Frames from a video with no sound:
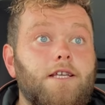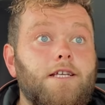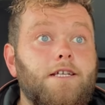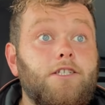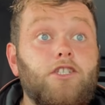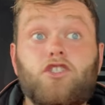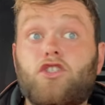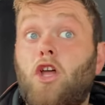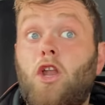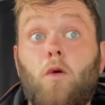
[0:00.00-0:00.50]

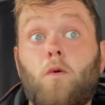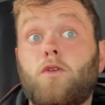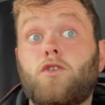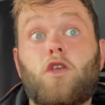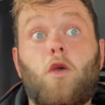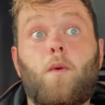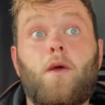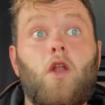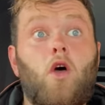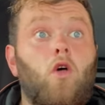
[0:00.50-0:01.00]
just don't know what's
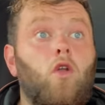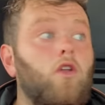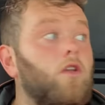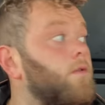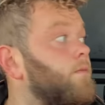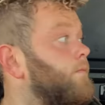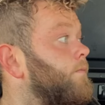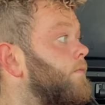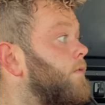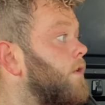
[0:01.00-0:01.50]
going on
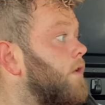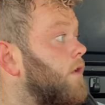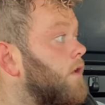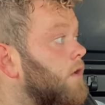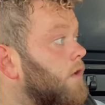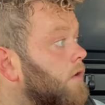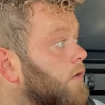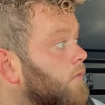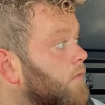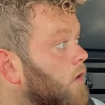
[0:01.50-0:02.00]

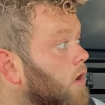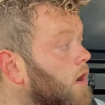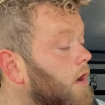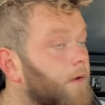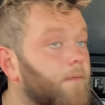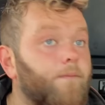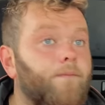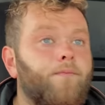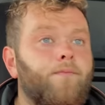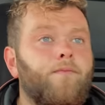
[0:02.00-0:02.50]
right
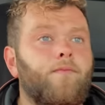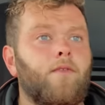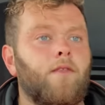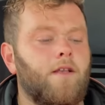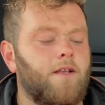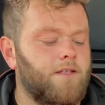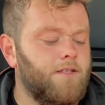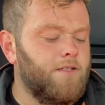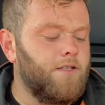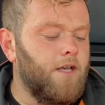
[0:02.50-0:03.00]

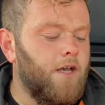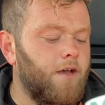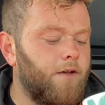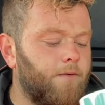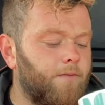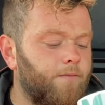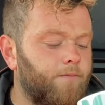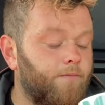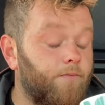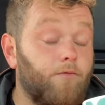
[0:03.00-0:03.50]
let's uh,
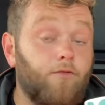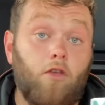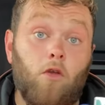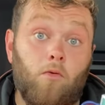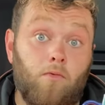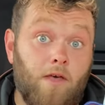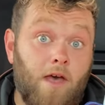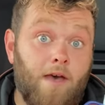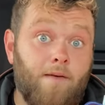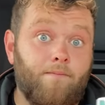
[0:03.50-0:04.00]
do
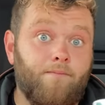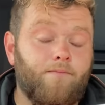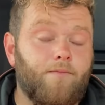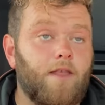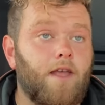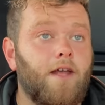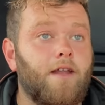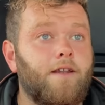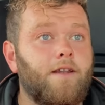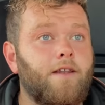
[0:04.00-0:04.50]
that
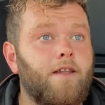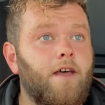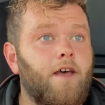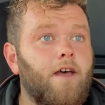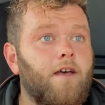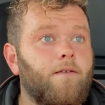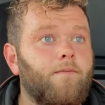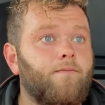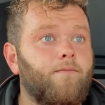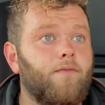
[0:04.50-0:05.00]
and
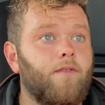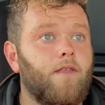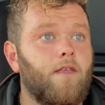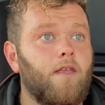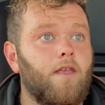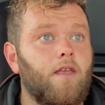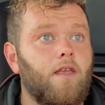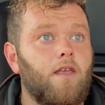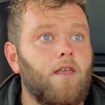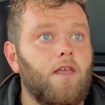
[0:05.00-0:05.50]
uh,
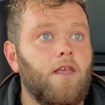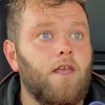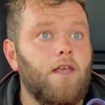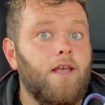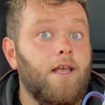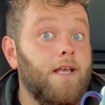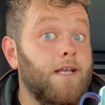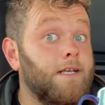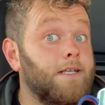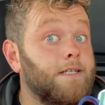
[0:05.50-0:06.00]

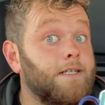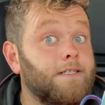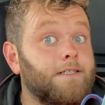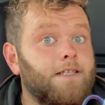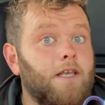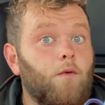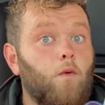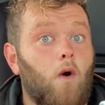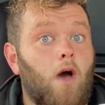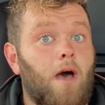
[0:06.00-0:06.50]

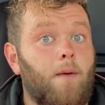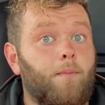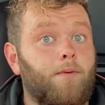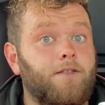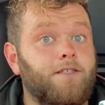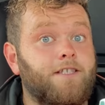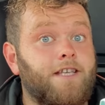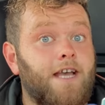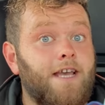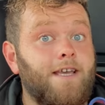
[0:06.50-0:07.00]
see what
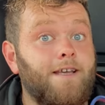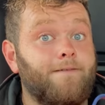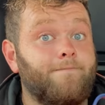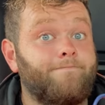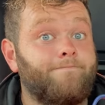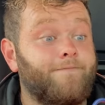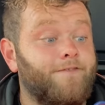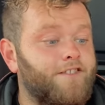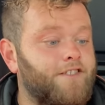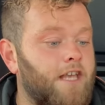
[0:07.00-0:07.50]
happens eh
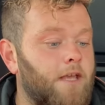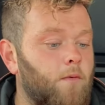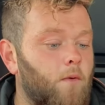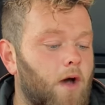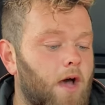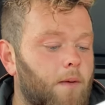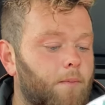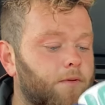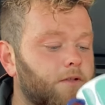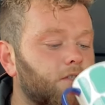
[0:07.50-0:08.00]
see what
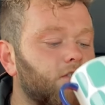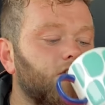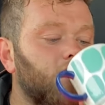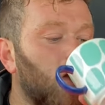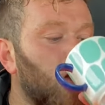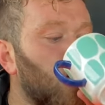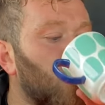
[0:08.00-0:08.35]
happens